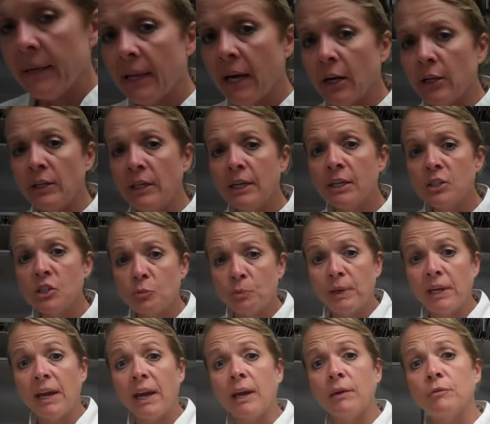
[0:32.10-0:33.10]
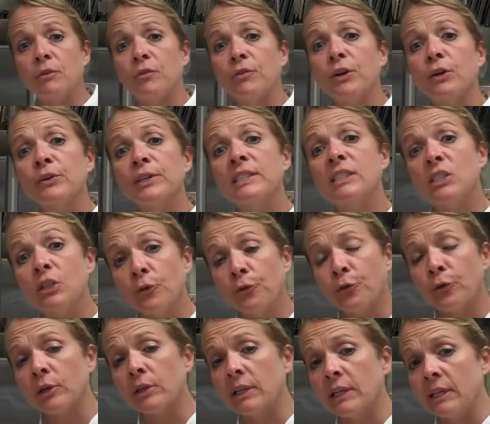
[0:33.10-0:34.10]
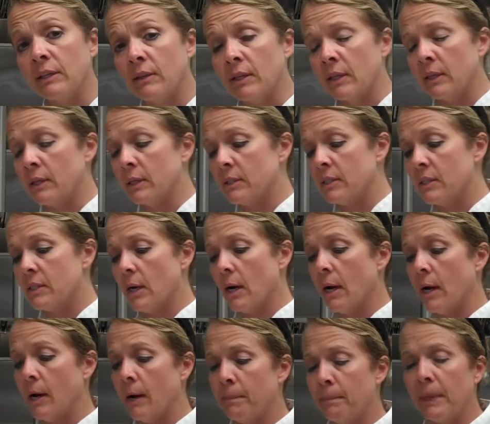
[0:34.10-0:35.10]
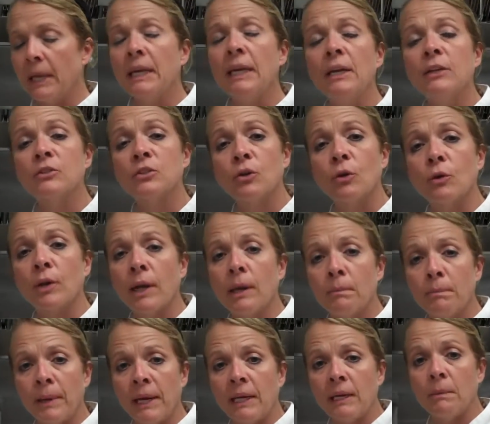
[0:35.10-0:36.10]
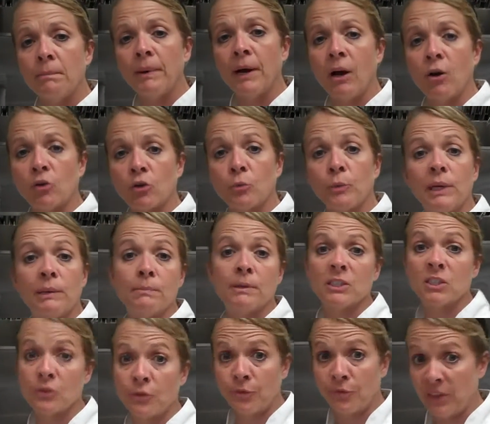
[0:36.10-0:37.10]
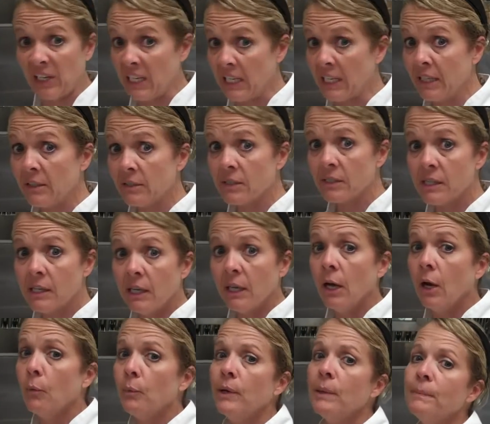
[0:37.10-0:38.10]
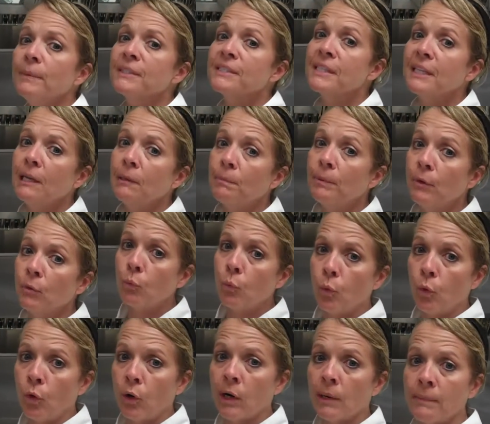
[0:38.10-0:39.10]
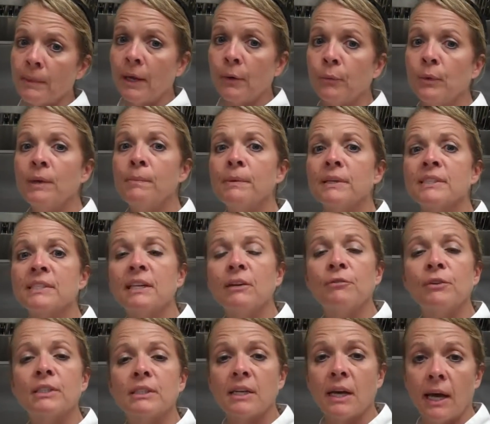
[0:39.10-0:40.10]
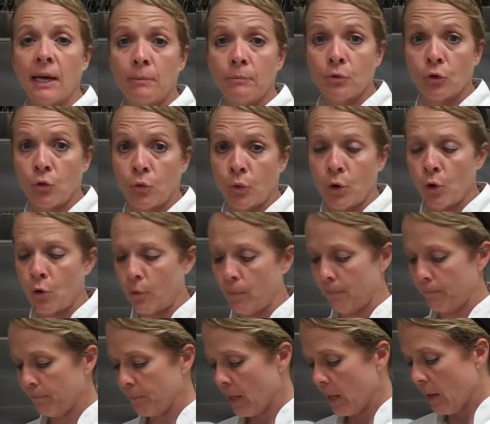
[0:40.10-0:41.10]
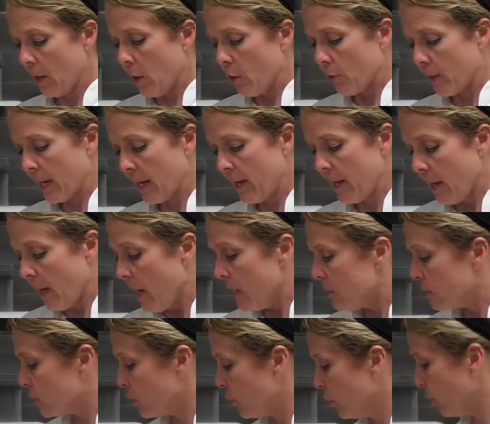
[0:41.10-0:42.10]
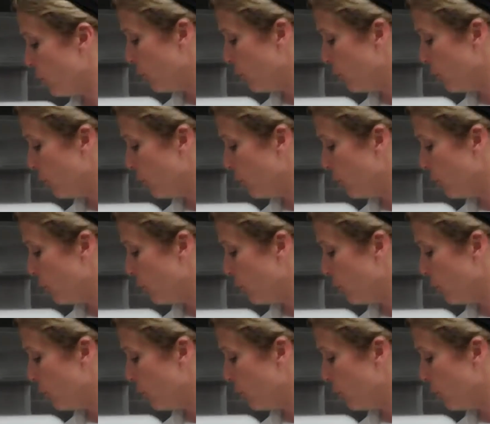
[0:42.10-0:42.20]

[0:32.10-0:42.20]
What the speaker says: Now yeast behaves very differently than baking soda and baking powder. We must feed it, we must keep it warm, and we must give it time to grow. Okay, so